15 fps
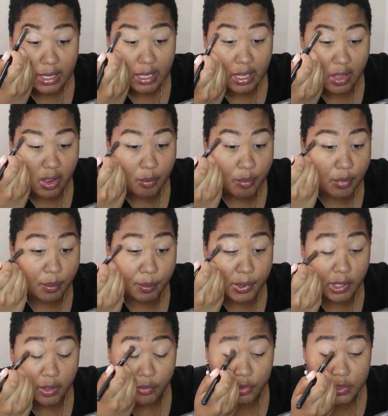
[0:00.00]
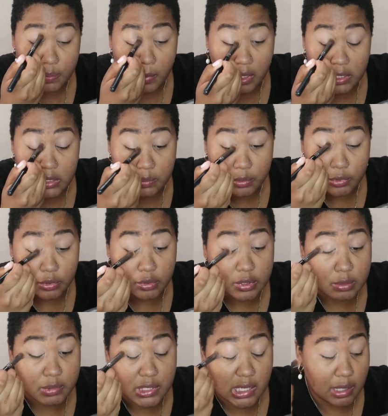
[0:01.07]
um, being responsible
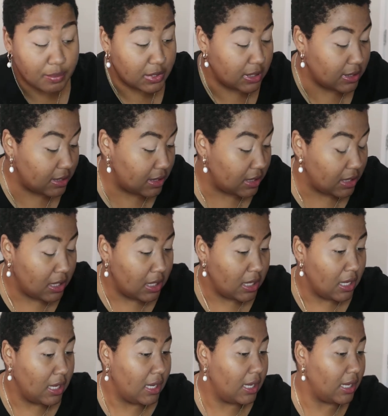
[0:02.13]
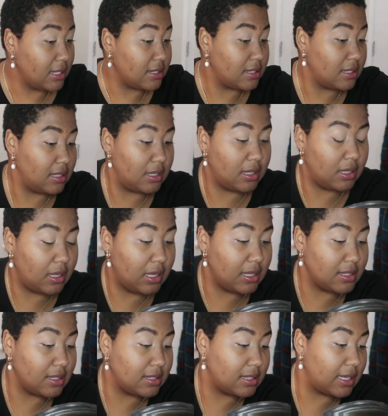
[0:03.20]
sometimes is, is,
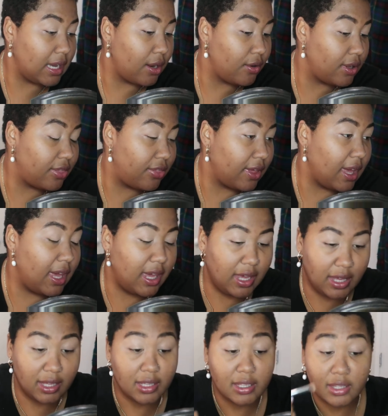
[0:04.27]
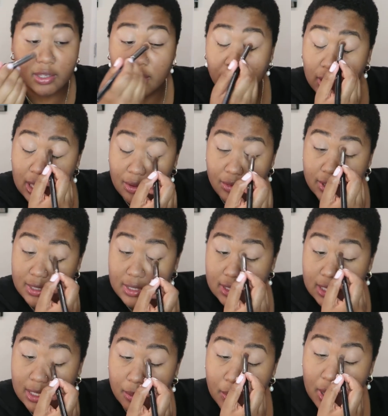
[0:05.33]
is a scary thing, you know, having to
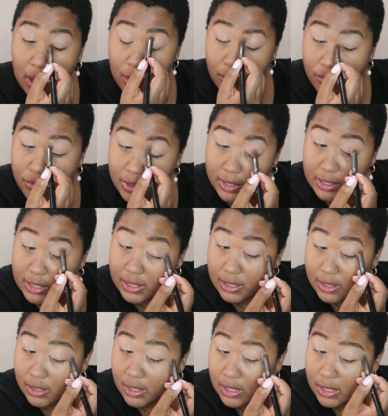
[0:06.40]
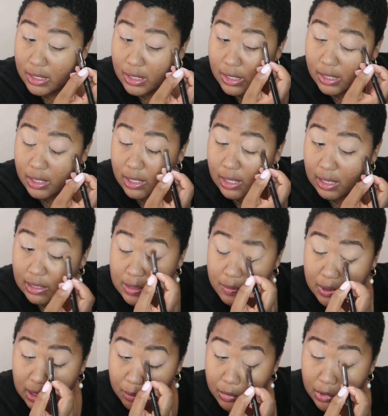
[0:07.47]
think about fucking not
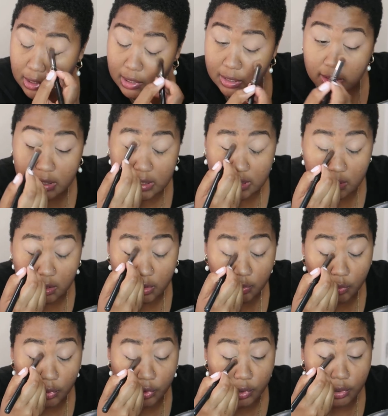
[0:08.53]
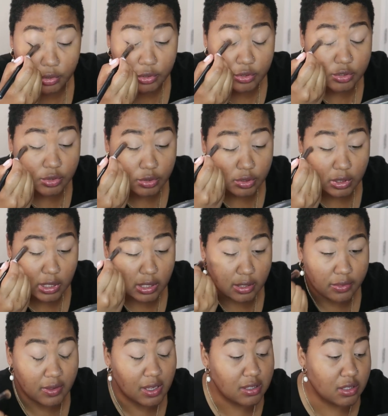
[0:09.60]
spending money in the state of the world, those are kind
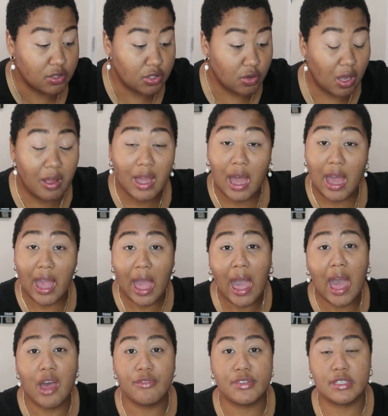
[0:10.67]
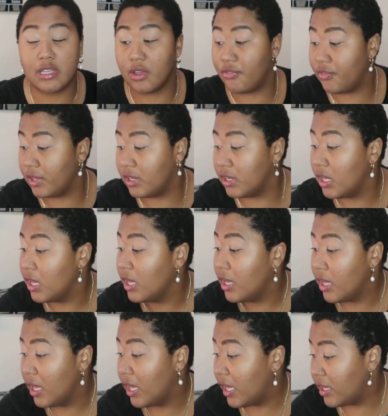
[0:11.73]
of things. And so I, I have stuff and,
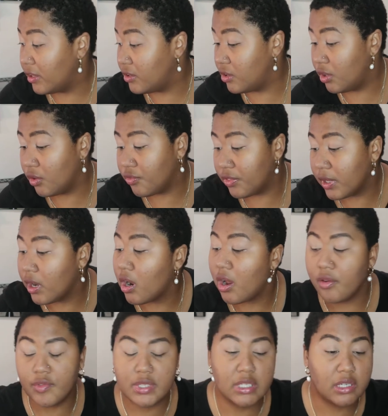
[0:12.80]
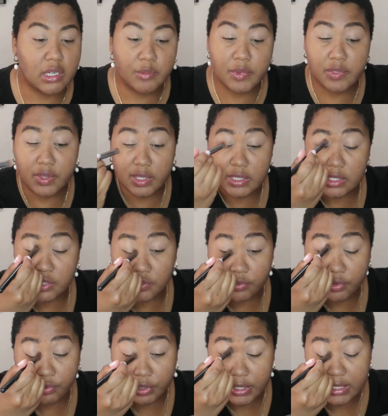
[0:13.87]
and you know, there are obviously going to be things that you've
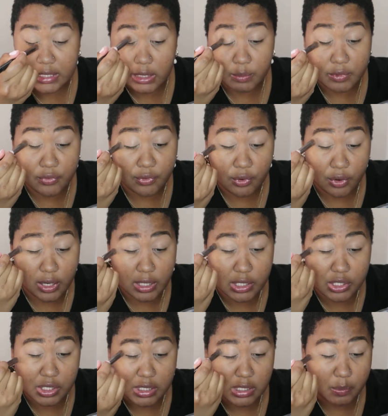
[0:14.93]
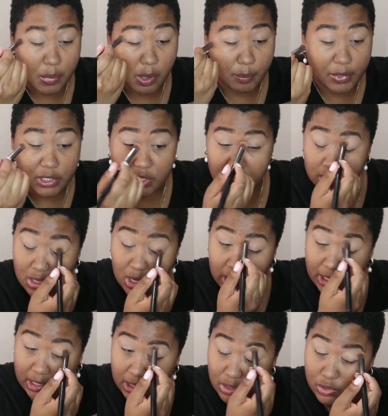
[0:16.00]
already seen before and it's just about me just
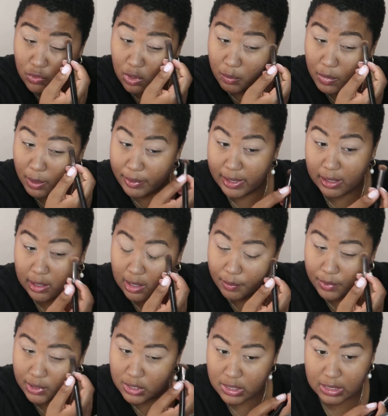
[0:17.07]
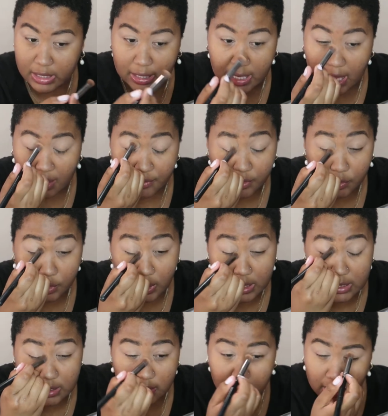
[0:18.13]
talking and doing my makeup and just like having you
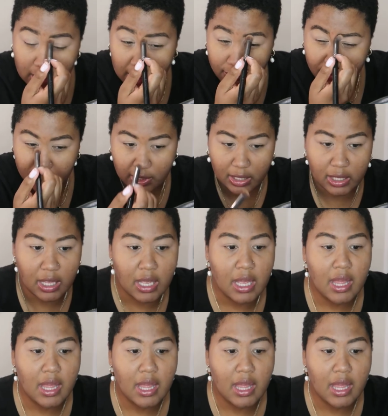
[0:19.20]
guys here. And I feel like